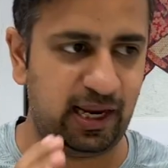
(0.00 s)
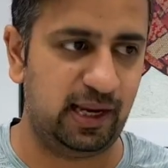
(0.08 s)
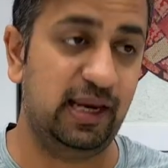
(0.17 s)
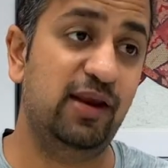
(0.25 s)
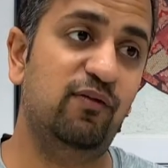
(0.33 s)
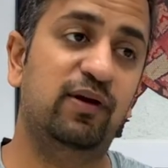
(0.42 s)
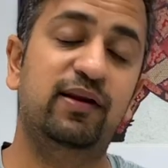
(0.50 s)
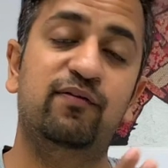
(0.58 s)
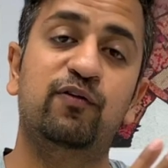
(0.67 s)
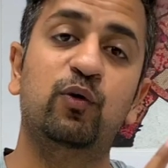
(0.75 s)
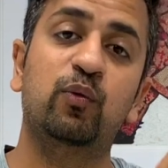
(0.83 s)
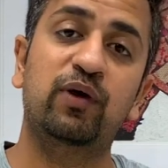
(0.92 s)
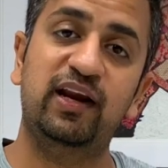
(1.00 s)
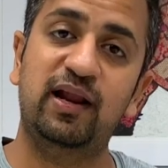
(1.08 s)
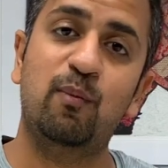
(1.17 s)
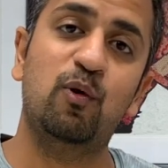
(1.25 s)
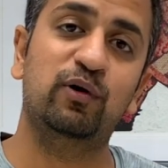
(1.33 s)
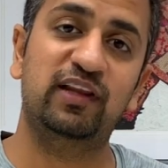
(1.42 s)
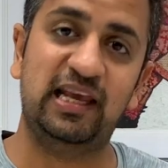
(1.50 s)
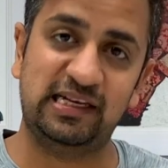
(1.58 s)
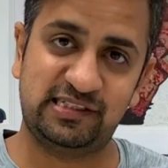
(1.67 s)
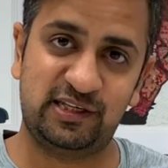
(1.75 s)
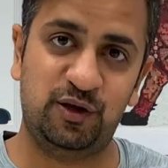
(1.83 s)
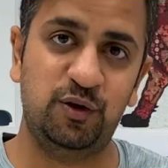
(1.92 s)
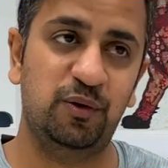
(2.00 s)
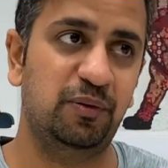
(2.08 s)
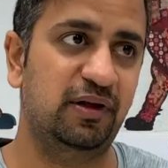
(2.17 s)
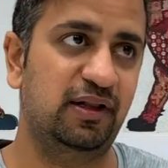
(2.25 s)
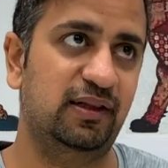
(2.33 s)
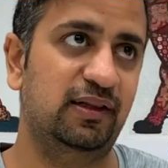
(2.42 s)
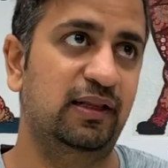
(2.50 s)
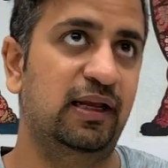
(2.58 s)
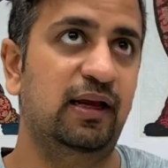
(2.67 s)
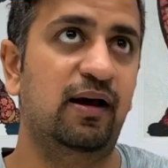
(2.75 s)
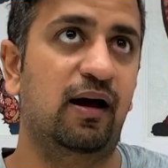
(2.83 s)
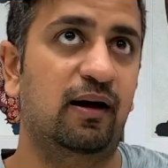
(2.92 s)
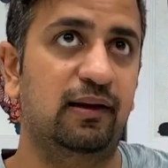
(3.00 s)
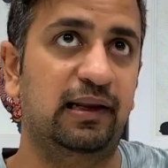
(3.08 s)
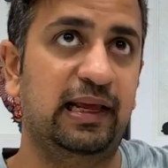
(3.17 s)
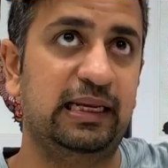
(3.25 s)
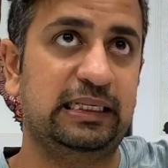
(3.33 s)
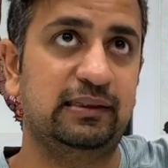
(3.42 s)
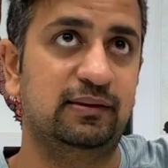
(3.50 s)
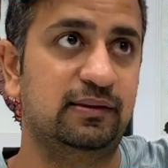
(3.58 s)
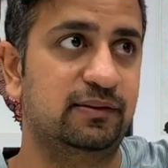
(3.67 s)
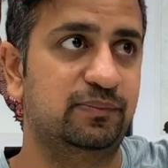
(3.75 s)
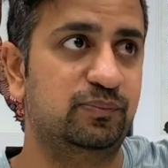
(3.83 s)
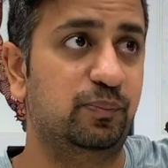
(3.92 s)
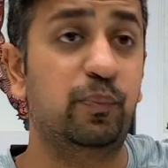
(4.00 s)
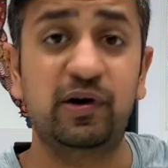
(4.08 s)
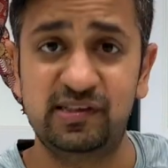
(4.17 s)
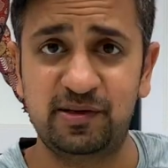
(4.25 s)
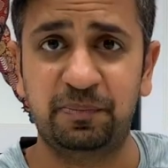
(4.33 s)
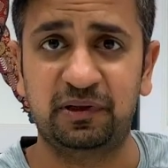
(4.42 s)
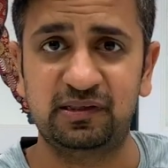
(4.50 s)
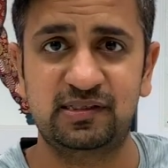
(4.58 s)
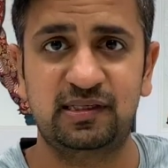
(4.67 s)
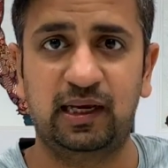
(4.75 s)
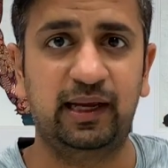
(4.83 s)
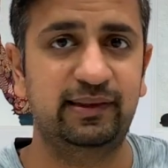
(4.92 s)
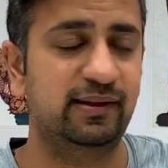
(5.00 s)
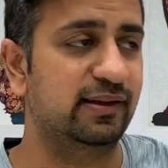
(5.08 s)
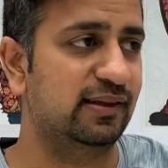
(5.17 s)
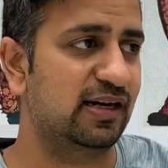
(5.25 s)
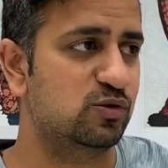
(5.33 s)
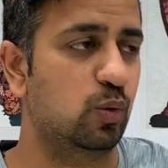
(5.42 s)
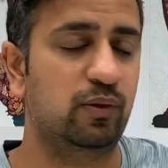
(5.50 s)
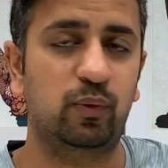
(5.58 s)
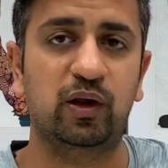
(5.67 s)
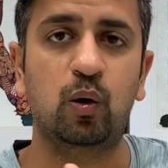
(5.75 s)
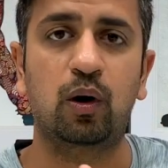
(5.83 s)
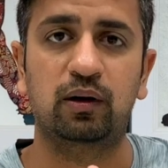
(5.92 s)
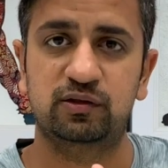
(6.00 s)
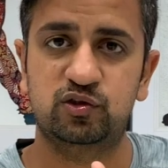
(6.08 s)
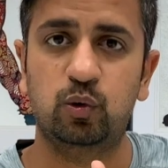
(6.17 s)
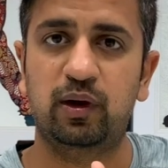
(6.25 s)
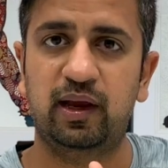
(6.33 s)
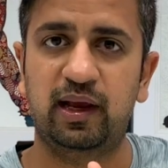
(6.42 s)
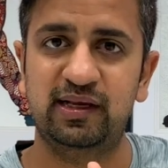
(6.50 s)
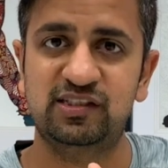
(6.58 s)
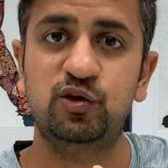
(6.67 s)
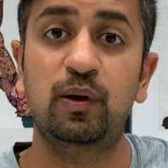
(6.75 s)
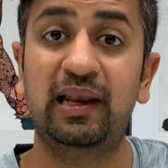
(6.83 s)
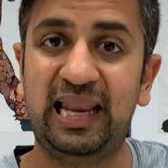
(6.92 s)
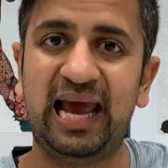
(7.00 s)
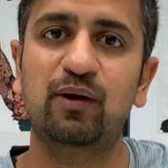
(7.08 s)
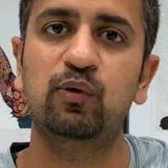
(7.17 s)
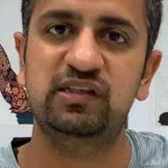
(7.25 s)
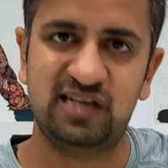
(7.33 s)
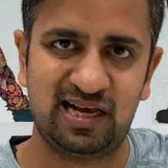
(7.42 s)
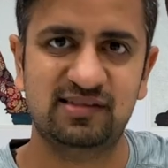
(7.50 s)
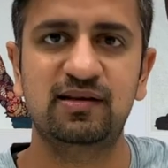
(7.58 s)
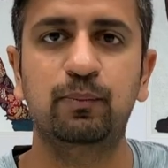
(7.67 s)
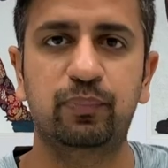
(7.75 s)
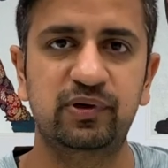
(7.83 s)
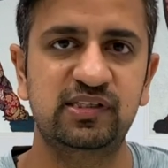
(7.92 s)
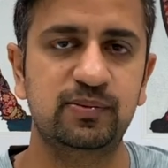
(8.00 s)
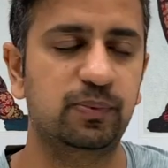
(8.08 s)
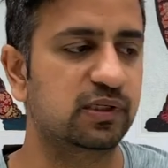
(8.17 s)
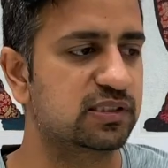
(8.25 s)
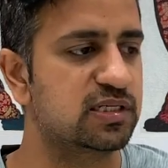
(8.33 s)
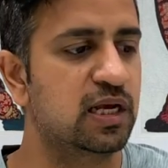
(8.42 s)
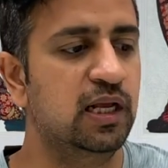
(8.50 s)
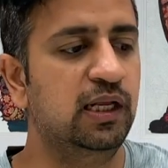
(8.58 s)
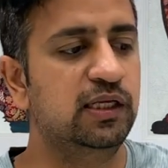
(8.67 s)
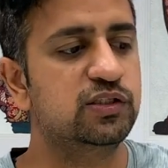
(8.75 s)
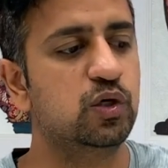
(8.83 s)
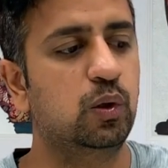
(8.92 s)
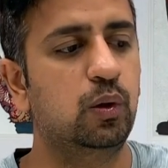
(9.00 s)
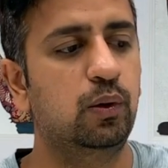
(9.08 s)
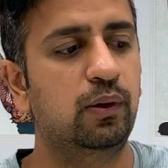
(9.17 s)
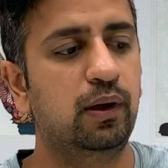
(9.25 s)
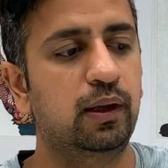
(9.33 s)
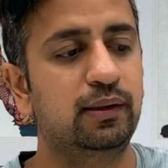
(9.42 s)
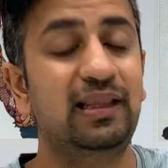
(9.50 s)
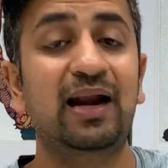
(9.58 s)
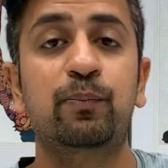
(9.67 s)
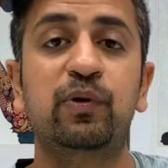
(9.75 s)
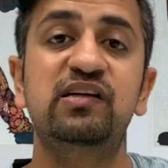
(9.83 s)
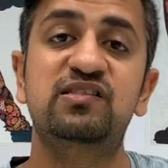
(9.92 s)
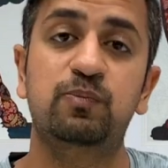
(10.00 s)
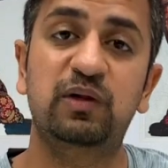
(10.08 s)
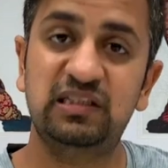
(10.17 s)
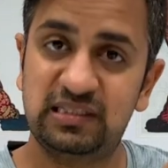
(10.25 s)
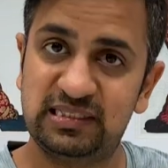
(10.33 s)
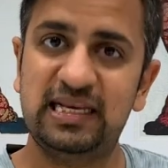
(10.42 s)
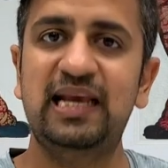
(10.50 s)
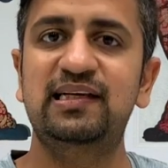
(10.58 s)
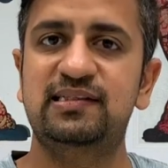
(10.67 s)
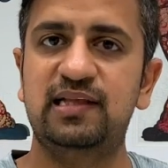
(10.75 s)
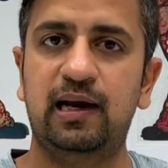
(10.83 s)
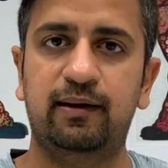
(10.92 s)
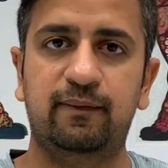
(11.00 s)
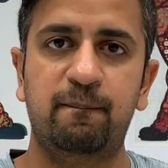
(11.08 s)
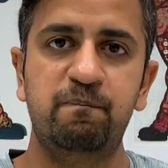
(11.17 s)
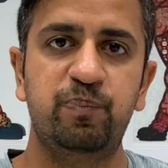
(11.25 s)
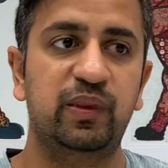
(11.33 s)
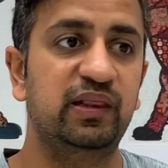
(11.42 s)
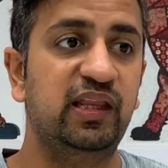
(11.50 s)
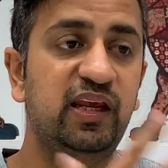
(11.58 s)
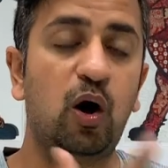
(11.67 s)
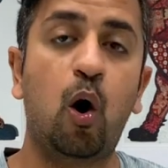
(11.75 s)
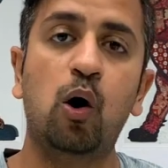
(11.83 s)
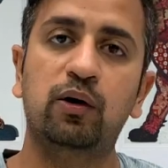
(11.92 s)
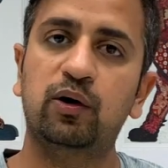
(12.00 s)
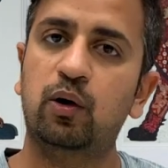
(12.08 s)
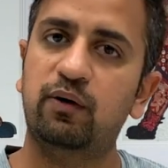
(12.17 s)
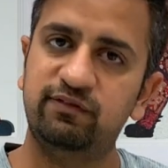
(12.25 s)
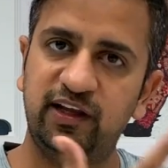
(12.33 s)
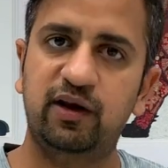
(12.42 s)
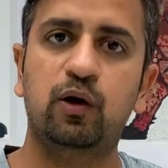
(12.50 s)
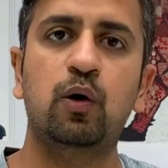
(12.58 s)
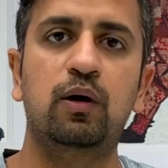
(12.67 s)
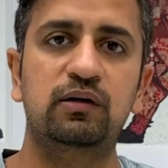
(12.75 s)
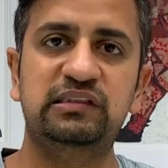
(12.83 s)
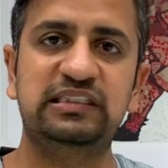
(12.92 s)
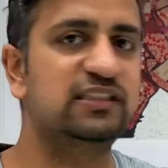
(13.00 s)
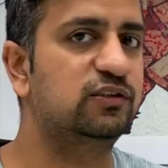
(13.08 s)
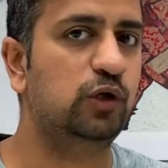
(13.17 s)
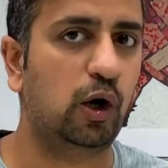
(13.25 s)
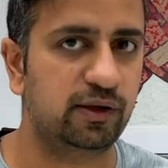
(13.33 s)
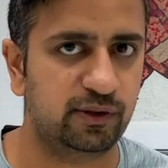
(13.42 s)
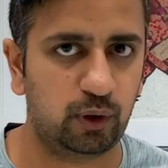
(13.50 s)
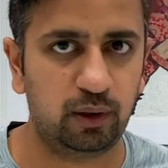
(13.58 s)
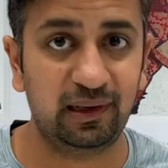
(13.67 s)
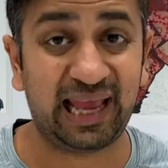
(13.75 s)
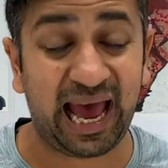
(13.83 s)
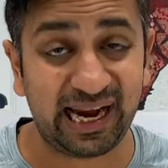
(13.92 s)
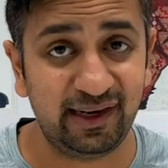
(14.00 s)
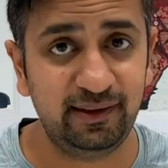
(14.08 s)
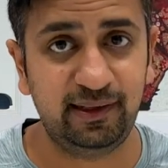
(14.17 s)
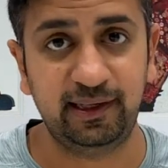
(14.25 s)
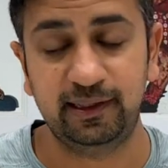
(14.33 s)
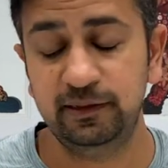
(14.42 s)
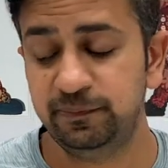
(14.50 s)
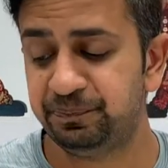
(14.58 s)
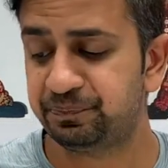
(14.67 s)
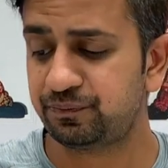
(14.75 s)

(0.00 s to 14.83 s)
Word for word: even if you read about the SQL principles, I think that's what we call it. So SQL language has some principles. So that principle says that the order of the records is not at all guaranteed